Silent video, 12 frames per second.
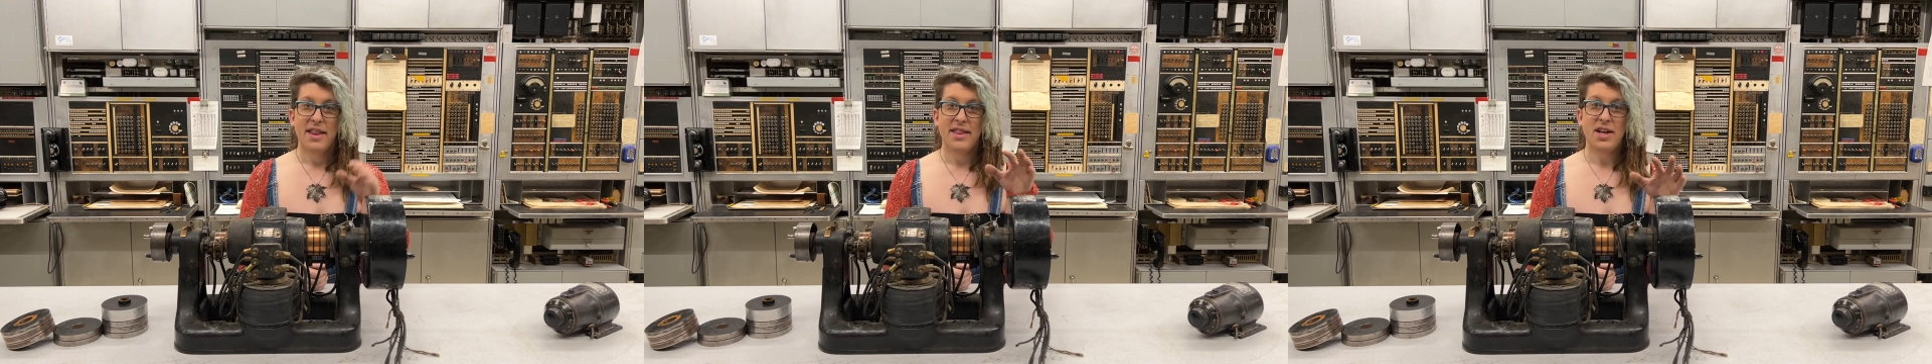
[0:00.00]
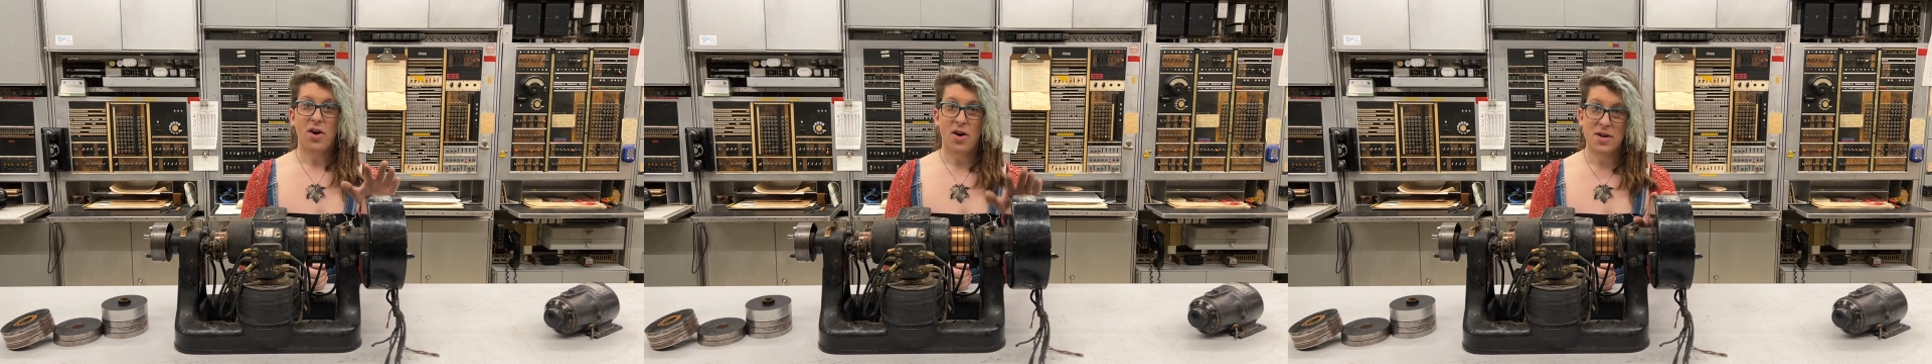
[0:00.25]

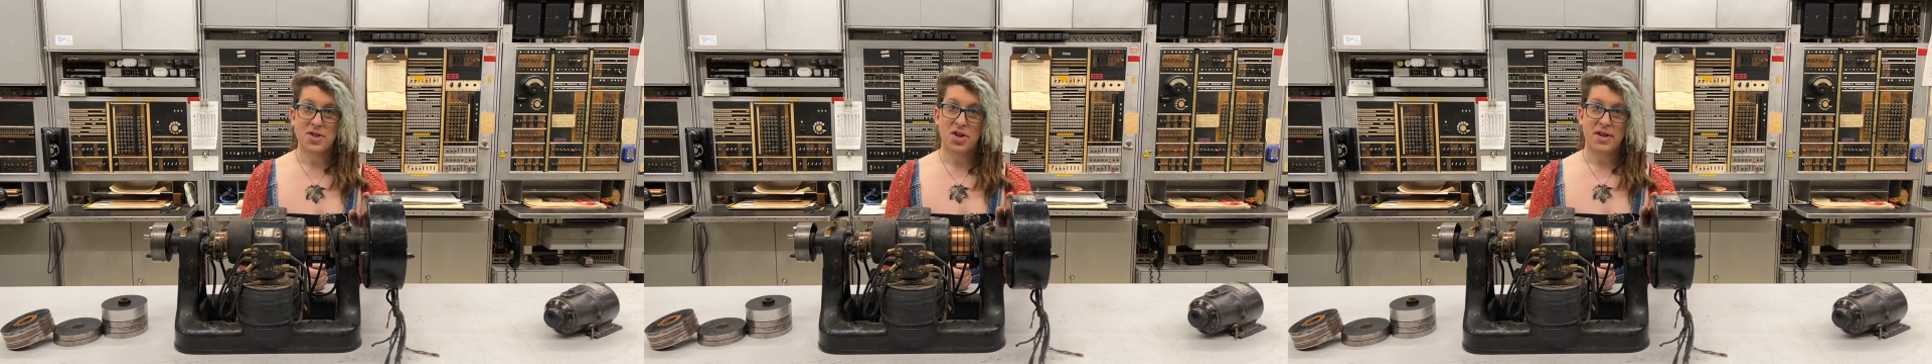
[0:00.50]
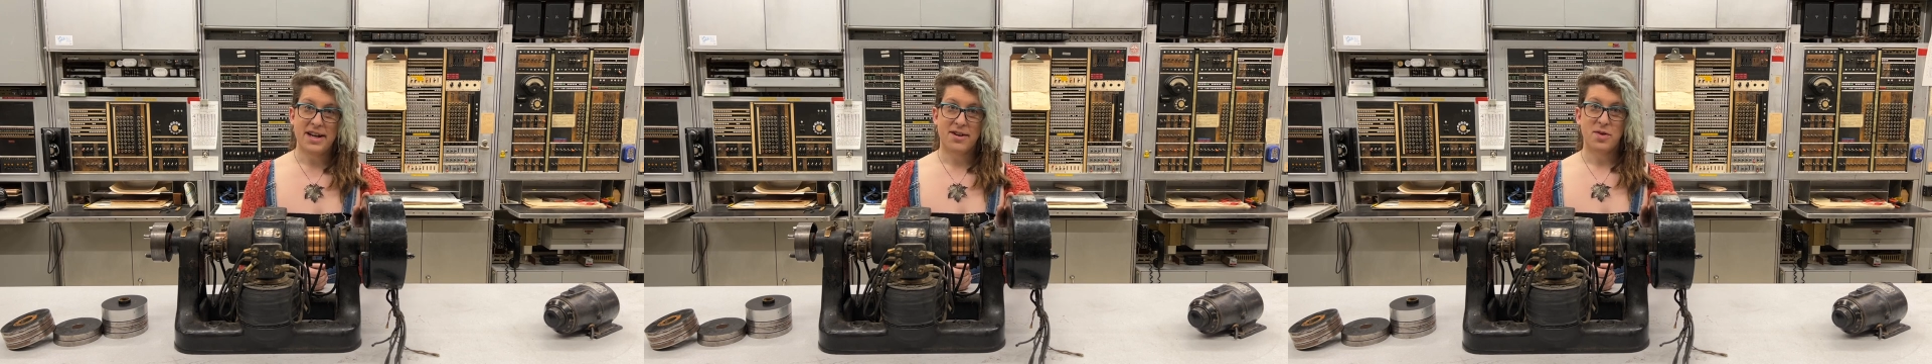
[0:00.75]
the
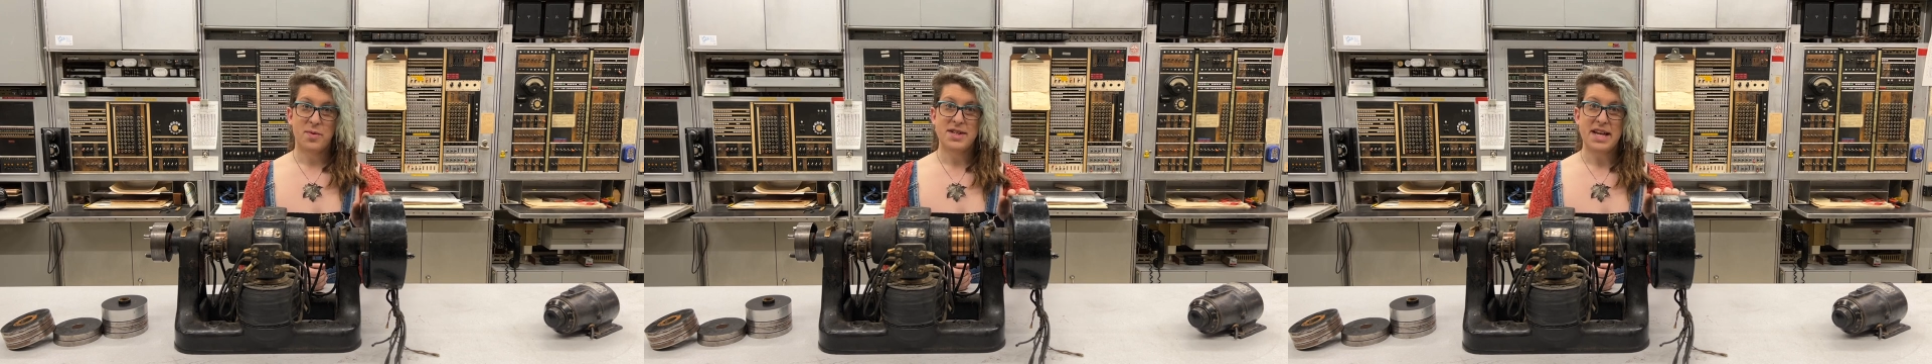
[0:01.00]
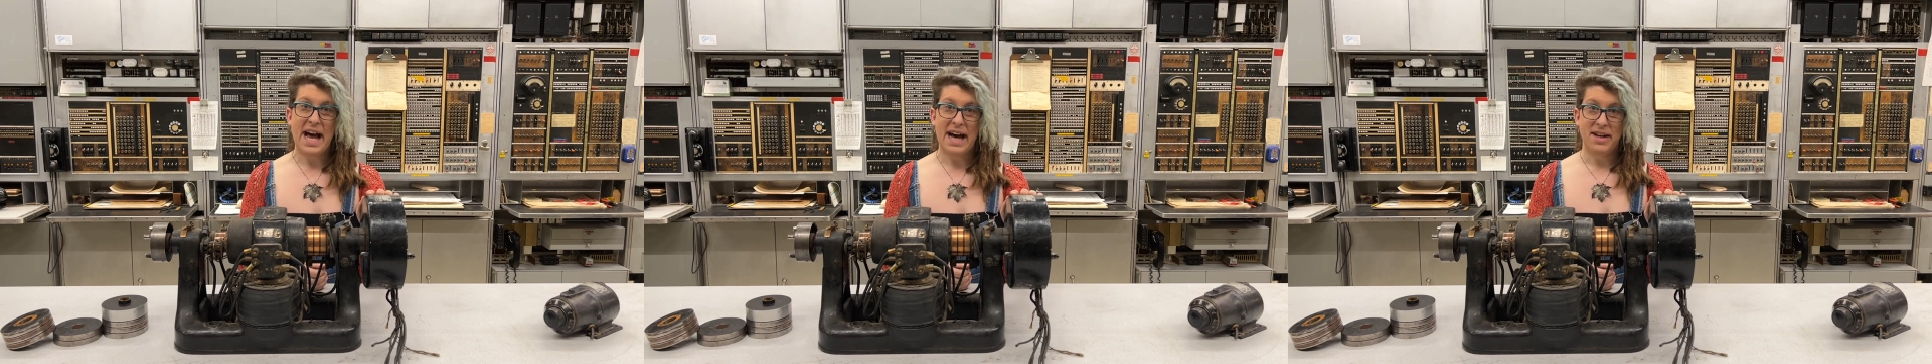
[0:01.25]
alternator
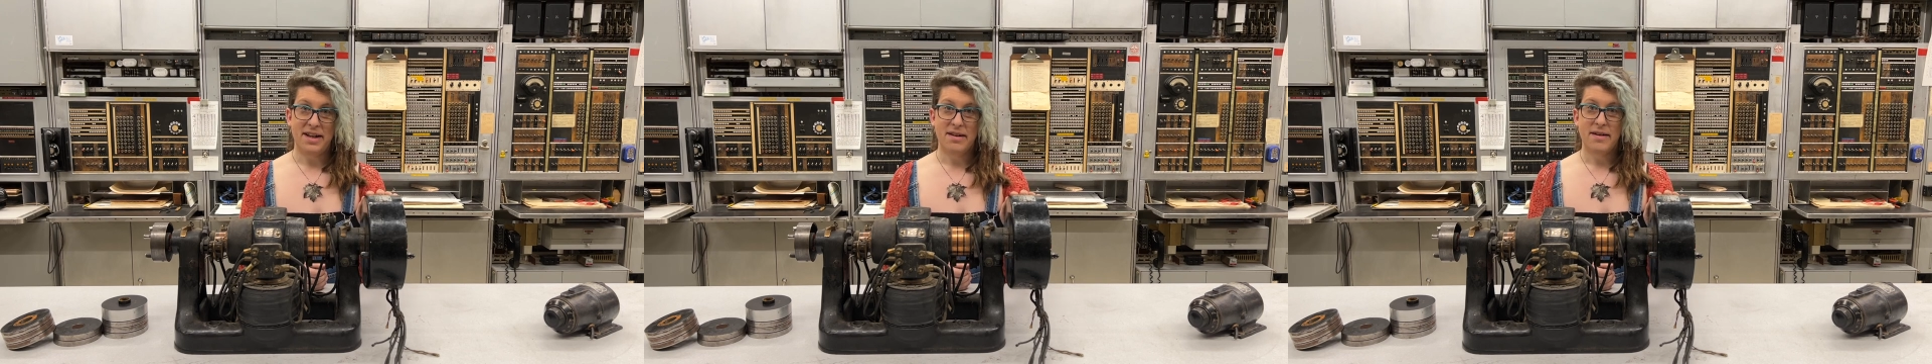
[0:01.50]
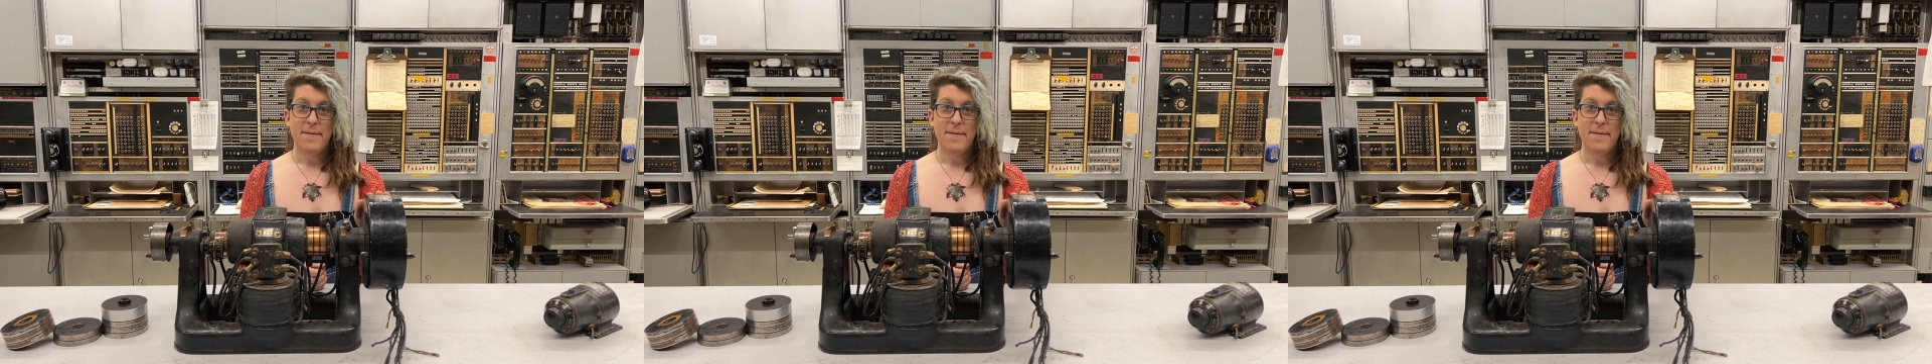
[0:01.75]
was added,